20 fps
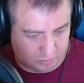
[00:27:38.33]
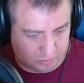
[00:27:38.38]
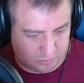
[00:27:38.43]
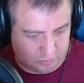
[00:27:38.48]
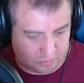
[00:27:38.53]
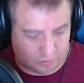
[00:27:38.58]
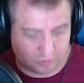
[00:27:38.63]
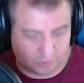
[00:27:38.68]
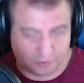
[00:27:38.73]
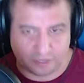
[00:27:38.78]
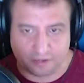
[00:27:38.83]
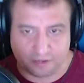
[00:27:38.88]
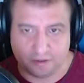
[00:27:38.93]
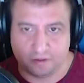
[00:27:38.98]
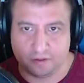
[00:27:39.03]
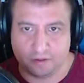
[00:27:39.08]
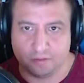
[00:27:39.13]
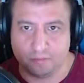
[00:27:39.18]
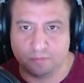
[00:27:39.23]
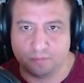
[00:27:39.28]
Okay.
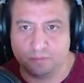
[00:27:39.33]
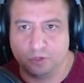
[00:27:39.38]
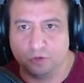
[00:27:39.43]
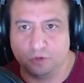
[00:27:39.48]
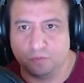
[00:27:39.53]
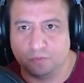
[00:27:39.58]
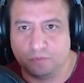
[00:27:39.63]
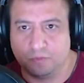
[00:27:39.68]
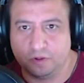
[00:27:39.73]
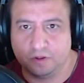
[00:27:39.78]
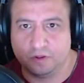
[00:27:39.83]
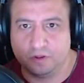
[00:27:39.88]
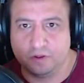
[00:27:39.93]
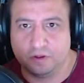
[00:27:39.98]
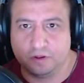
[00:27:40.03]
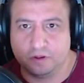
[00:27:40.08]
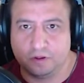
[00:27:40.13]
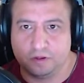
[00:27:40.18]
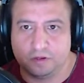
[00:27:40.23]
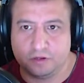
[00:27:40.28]
Boom.
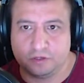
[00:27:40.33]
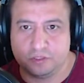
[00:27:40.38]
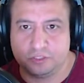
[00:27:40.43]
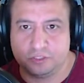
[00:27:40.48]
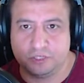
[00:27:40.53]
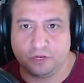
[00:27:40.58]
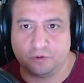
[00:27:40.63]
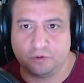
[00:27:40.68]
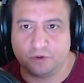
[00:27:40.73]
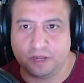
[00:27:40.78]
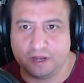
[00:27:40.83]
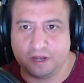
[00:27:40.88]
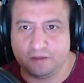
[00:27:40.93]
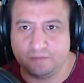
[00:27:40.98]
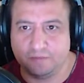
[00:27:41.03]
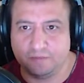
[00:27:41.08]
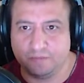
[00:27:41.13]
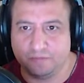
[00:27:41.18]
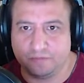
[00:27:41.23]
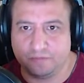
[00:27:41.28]
Showed up.
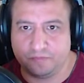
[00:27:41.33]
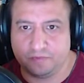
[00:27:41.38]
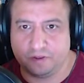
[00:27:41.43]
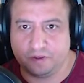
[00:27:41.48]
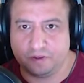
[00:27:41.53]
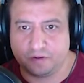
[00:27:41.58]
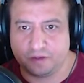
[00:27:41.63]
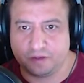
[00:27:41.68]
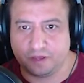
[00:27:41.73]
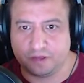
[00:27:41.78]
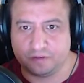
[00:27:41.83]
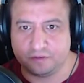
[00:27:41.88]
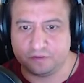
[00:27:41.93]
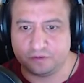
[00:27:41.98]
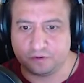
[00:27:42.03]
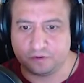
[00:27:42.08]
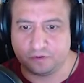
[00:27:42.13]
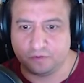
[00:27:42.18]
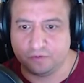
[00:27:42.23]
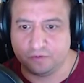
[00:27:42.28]
Okay,
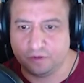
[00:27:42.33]
so